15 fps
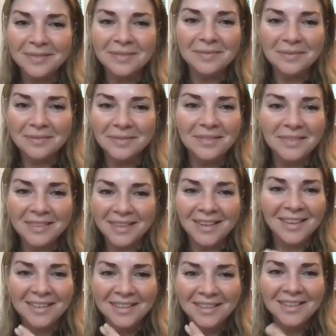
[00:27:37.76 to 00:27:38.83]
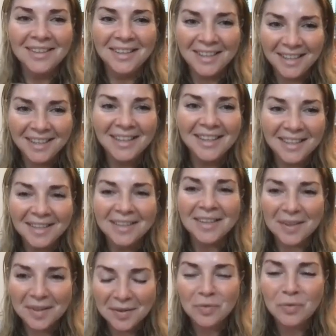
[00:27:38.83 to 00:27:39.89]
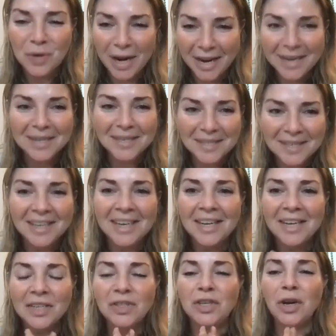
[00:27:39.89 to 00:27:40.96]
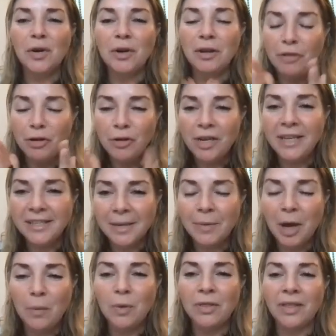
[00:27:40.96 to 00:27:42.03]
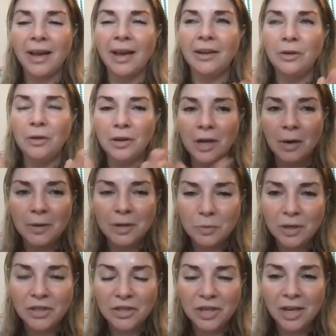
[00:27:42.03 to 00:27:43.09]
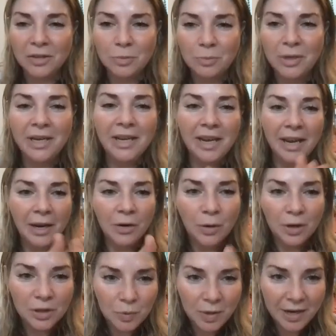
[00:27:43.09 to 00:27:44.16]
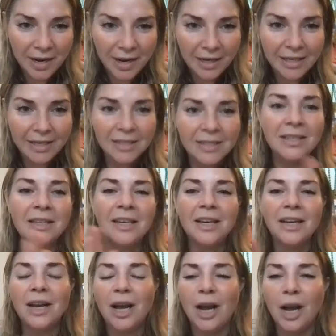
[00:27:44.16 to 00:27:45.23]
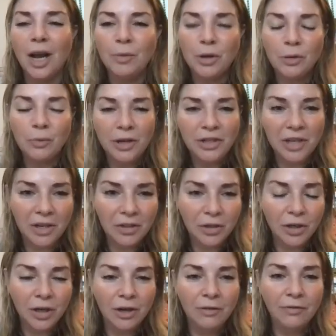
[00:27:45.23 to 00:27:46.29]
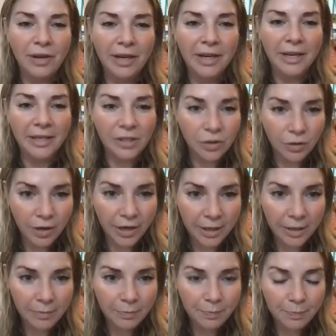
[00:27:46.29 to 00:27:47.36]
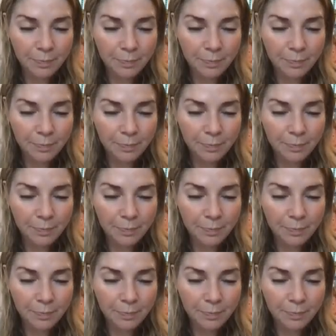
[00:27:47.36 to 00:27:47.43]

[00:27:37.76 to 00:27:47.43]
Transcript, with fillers: no, this is energy to work with. Right. So if you need some help with that, you can always reach out to me and or Sweet Helen. Um, you can reach out to her via Instagram